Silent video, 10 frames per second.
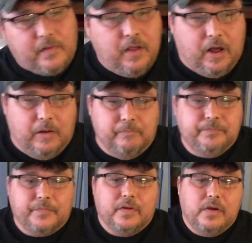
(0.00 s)
I
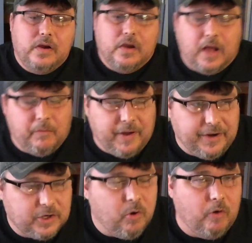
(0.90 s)
wanted
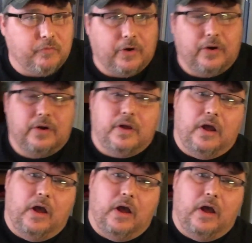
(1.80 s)
to go over